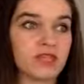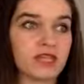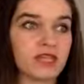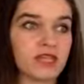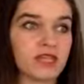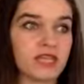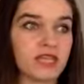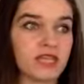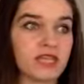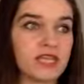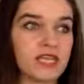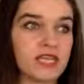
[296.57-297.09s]

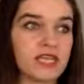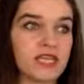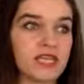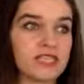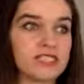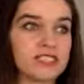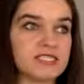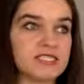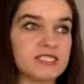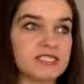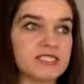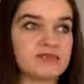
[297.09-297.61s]

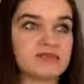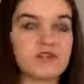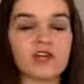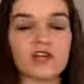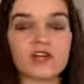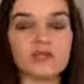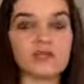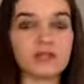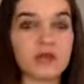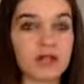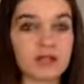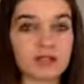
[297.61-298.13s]
it's very
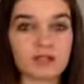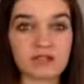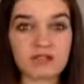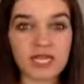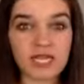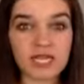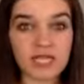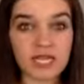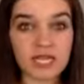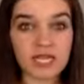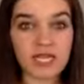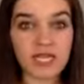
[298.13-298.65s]

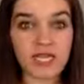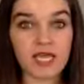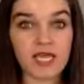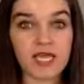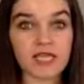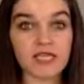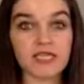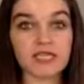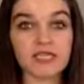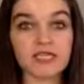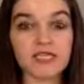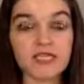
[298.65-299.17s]
relevant,
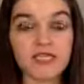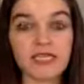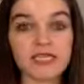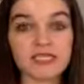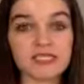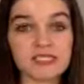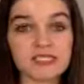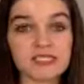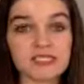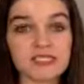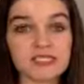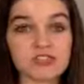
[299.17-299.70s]
and
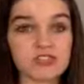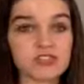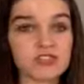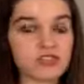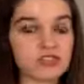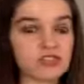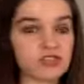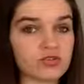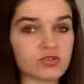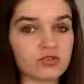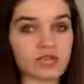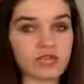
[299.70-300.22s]
it's
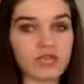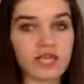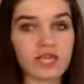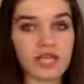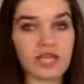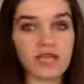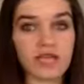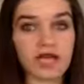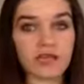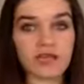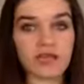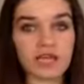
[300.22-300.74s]
just truly
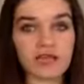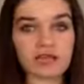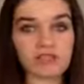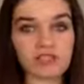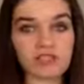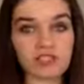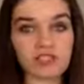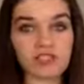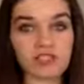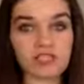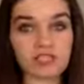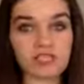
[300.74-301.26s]
a
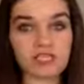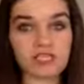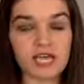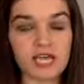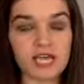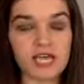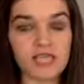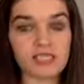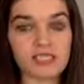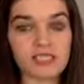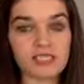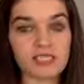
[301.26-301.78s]
life-changing
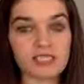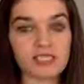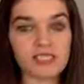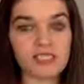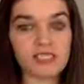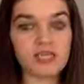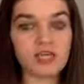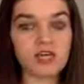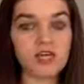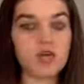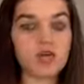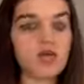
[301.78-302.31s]
text. And
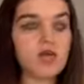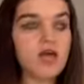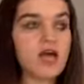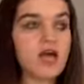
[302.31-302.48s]
so